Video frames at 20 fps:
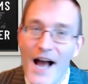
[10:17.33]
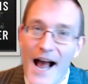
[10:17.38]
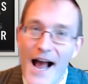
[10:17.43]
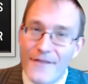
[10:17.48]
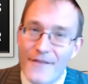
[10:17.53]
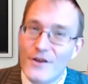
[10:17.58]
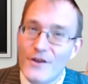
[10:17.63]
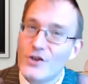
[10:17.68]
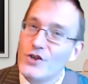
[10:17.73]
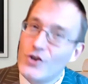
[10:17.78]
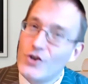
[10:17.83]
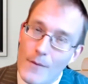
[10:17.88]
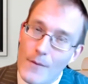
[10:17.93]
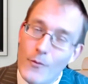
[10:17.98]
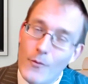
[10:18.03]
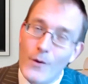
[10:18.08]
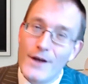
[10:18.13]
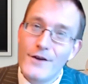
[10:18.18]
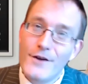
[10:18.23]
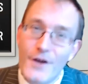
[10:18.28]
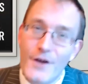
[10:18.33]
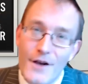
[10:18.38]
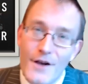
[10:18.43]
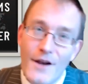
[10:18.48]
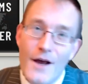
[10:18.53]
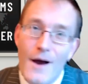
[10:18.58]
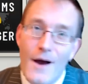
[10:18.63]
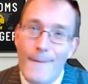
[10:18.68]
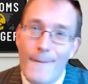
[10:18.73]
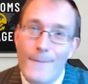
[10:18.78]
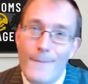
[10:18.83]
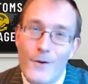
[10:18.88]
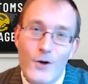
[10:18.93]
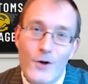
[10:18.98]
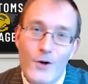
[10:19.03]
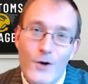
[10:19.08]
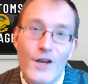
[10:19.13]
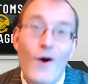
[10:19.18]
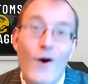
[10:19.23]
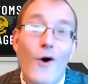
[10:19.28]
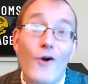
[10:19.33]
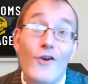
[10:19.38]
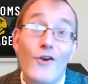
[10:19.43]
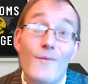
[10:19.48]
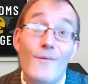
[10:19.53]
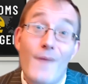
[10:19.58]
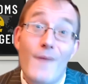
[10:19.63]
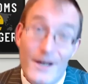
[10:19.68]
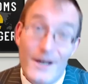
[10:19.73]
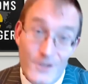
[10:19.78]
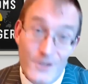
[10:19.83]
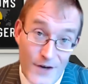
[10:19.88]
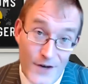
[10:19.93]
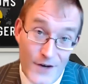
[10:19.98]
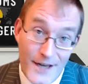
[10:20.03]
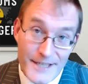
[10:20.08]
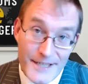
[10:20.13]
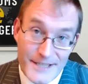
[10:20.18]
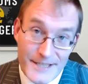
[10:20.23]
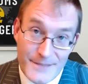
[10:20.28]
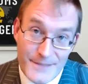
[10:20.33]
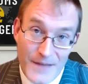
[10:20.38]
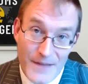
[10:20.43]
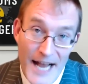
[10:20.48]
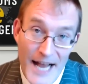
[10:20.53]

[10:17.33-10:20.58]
and the shop where you can book the on-demand trainings.